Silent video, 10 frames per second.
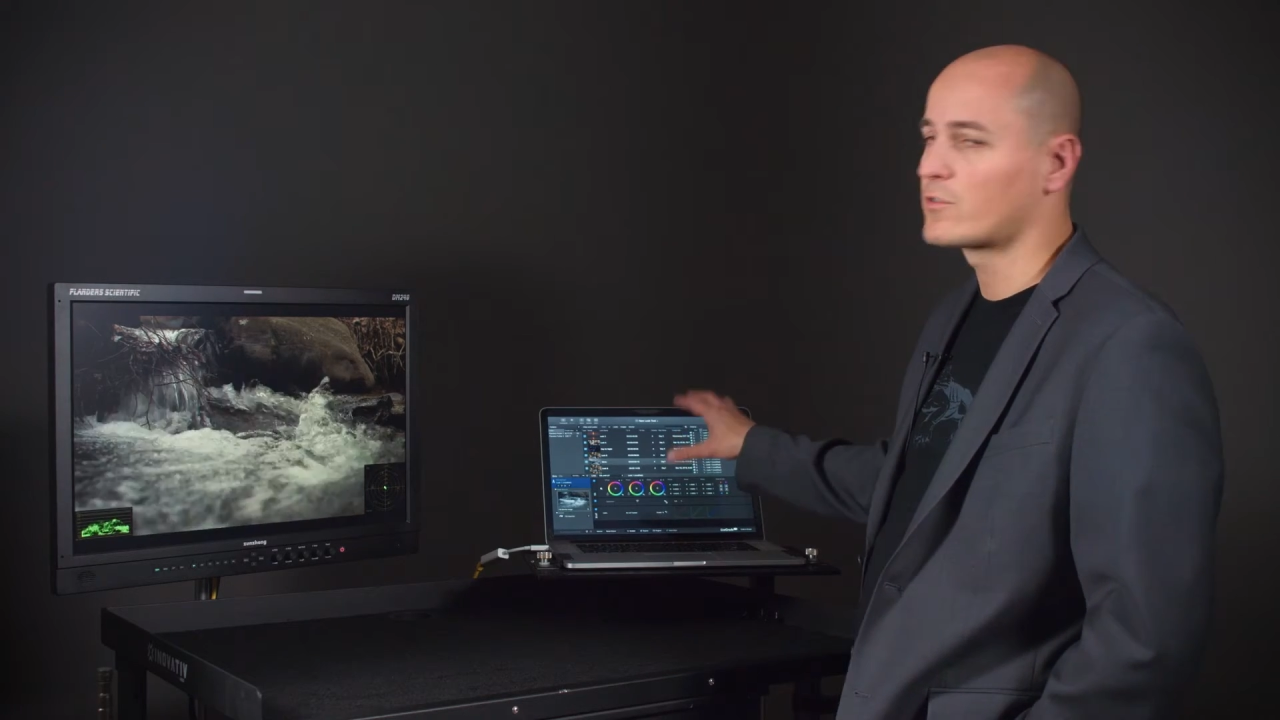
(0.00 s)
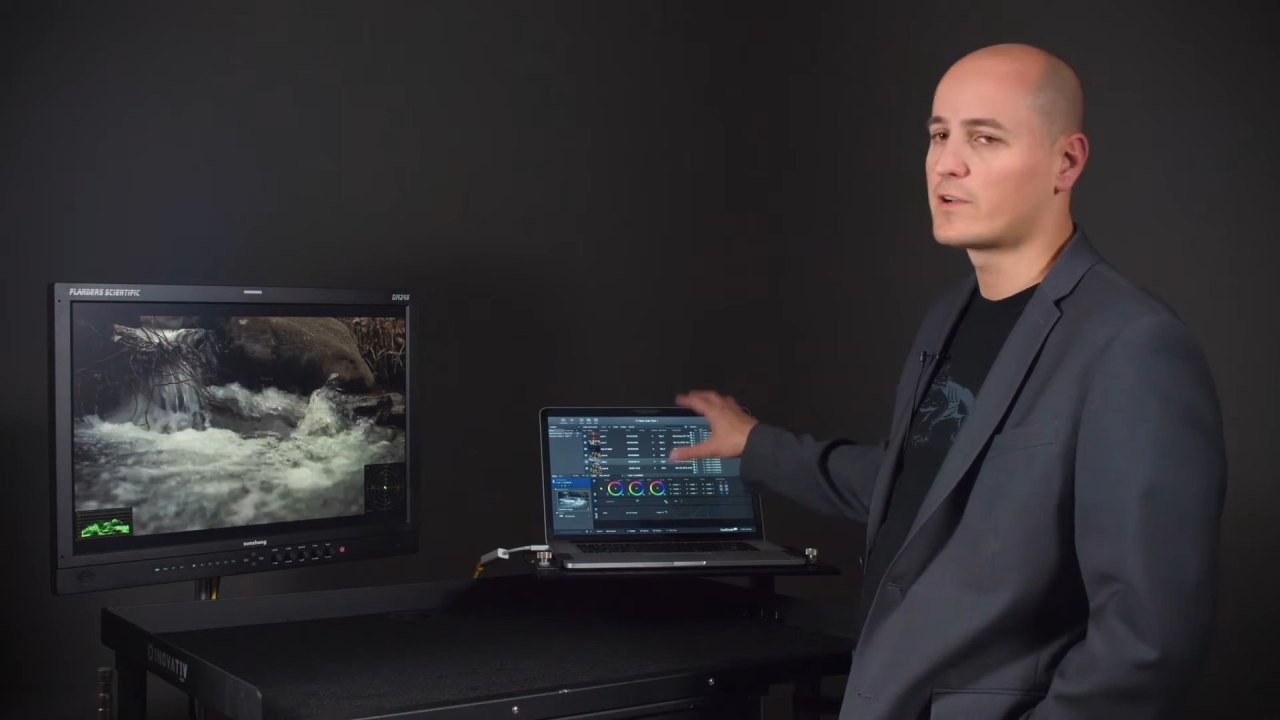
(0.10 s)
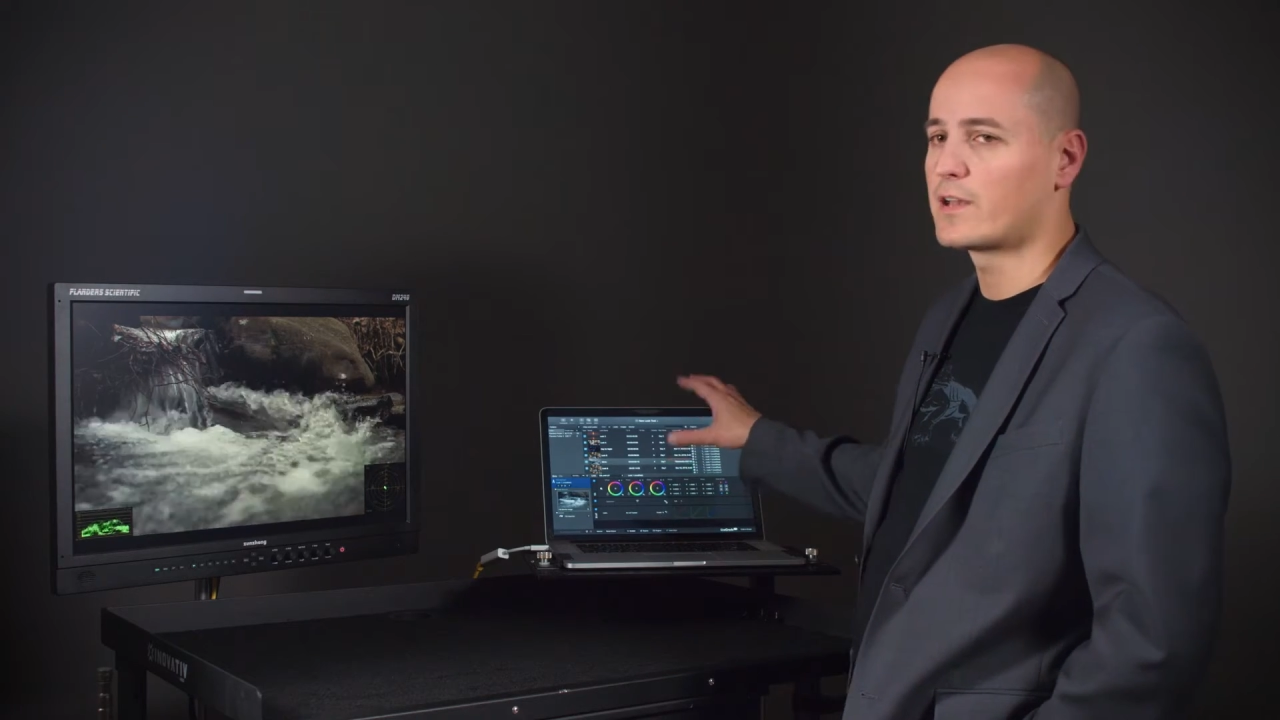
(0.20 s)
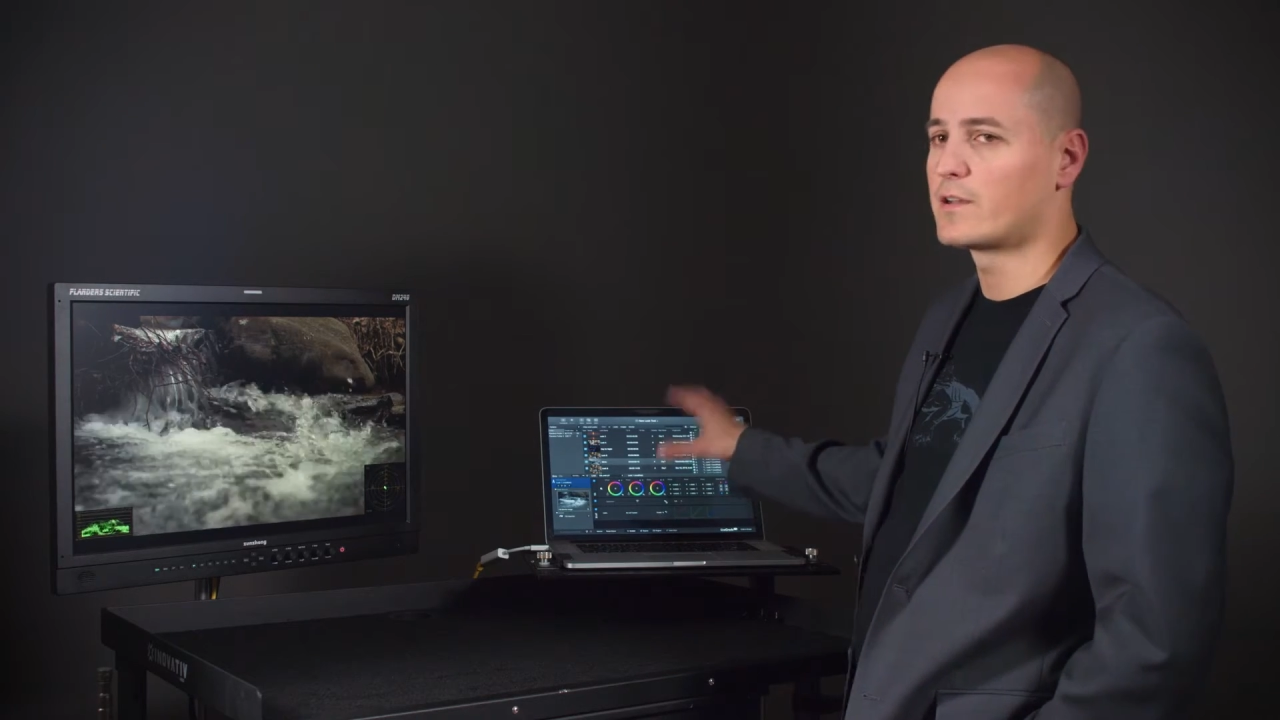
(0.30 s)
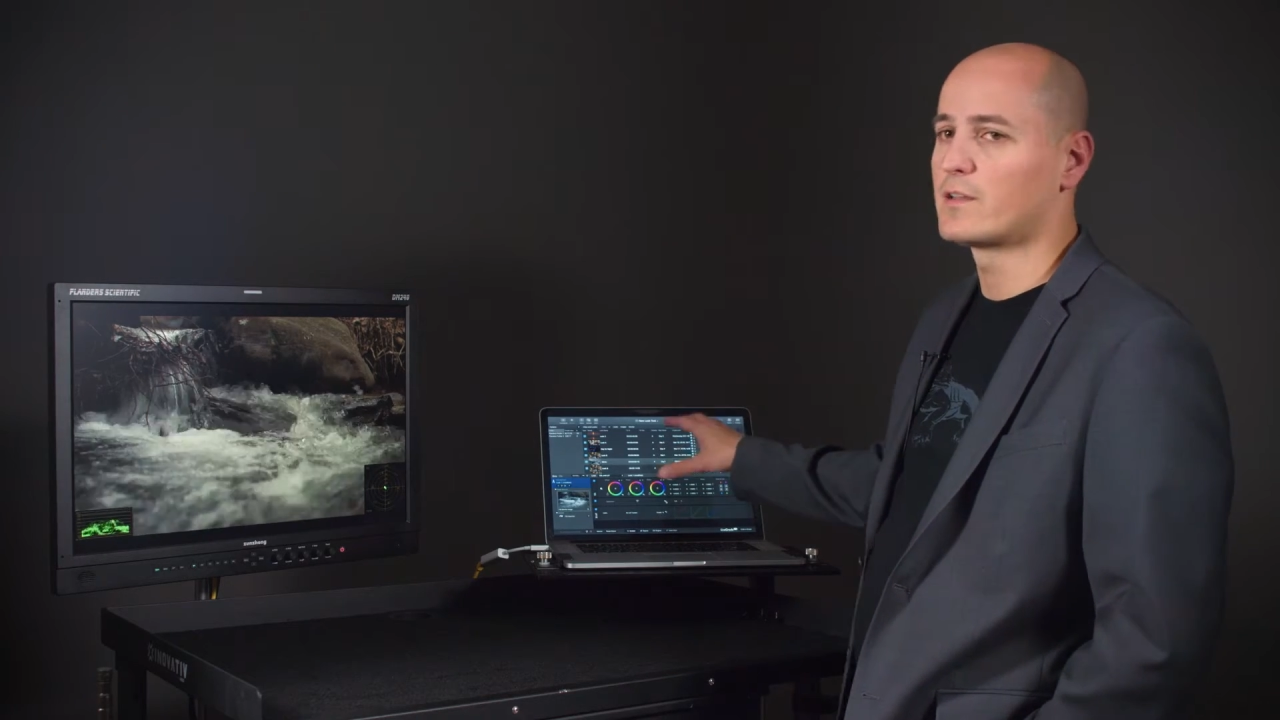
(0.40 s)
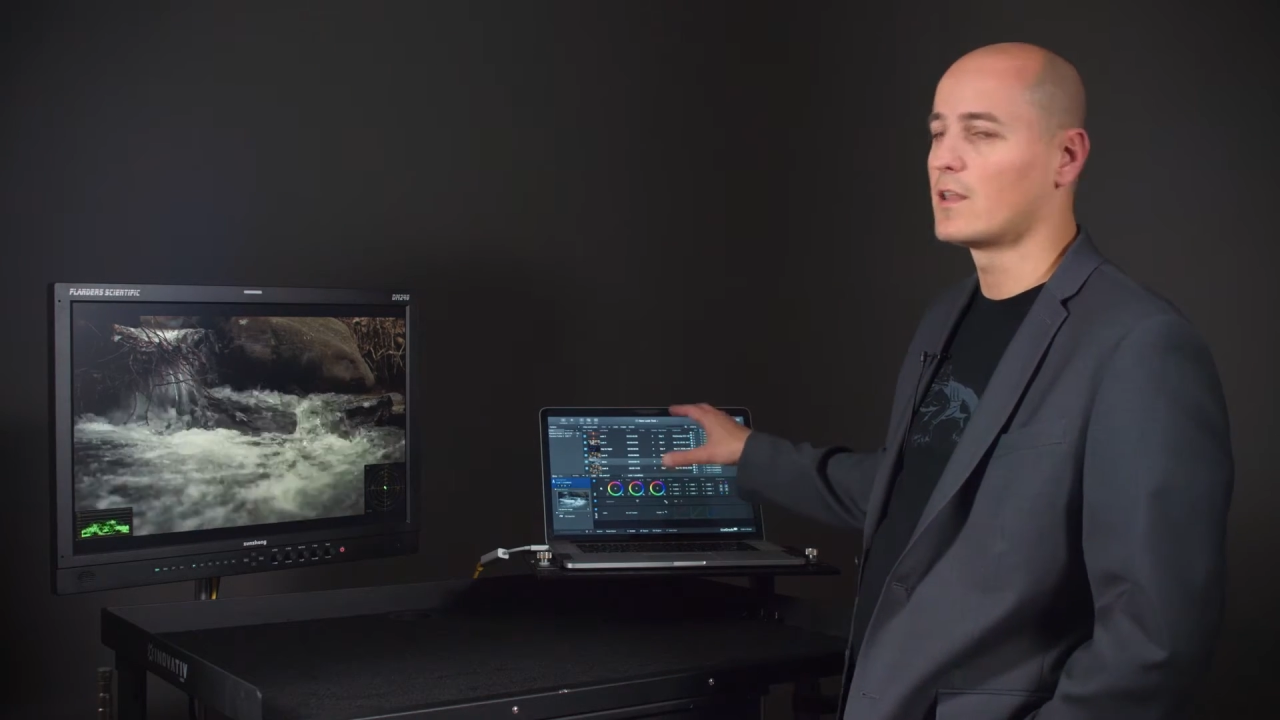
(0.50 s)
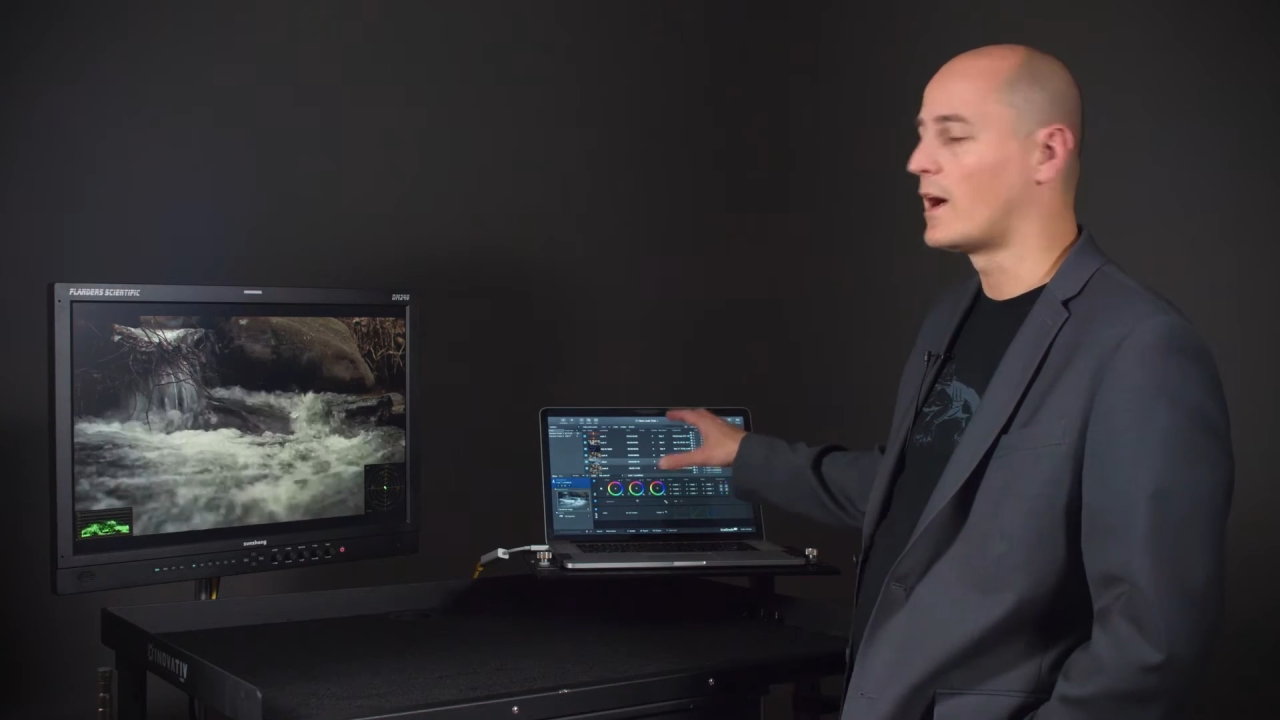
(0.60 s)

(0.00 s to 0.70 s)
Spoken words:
created in